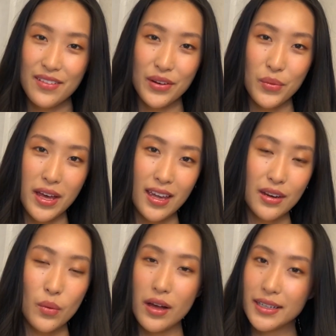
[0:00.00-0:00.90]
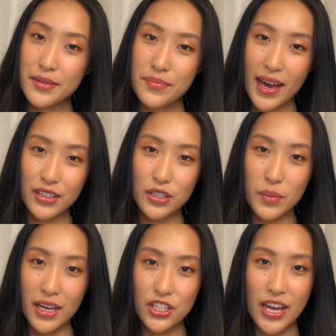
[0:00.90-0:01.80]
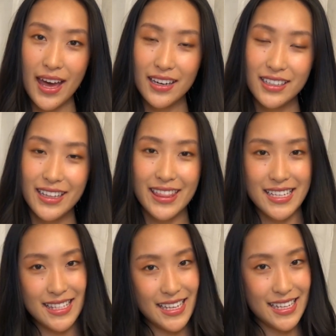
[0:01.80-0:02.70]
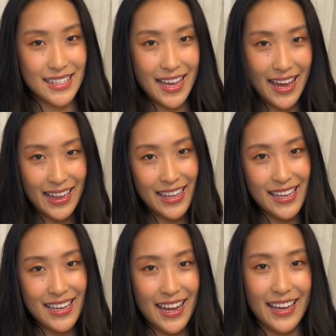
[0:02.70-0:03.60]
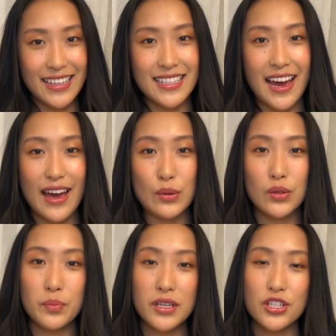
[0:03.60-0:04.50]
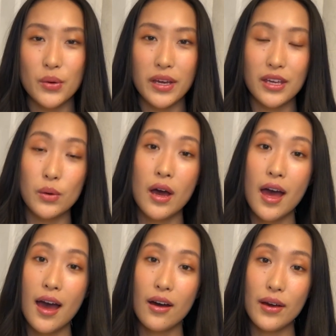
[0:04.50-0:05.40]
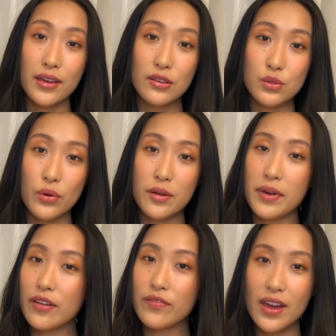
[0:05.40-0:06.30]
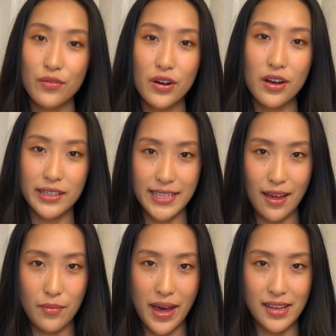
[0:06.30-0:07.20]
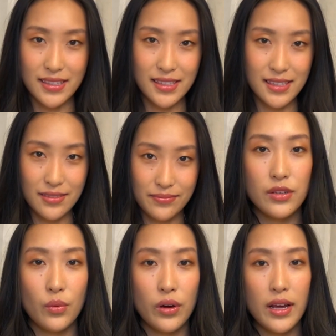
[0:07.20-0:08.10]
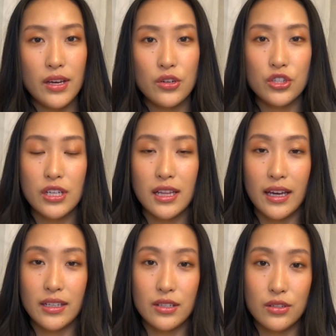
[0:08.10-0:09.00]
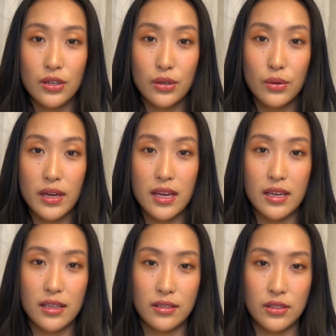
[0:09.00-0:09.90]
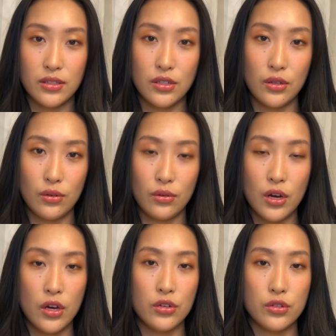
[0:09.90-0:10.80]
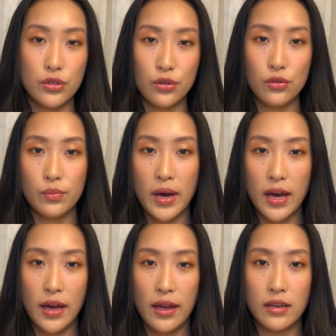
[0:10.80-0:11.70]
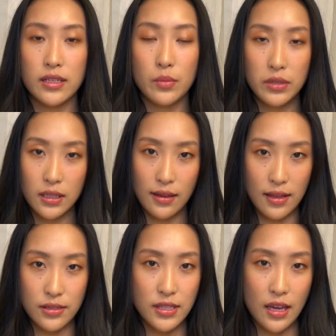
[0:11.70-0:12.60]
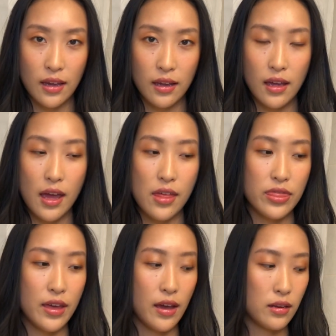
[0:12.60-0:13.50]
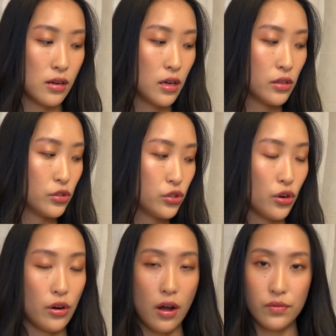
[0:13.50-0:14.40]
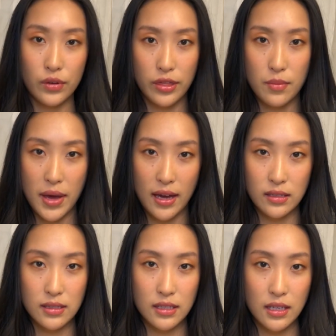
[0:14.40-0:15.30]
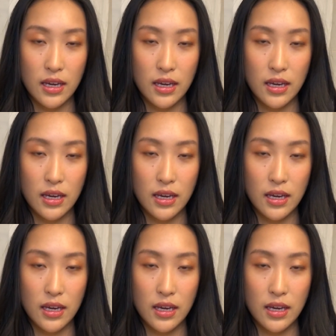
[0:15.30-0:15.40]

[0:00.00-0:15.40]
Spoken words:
everyone, welcome back to my channel. This is Helen and I will be showing you how I use one of my favorite all-time masks. So what I usually like to do is to do my double cleansing and then start off with a mask.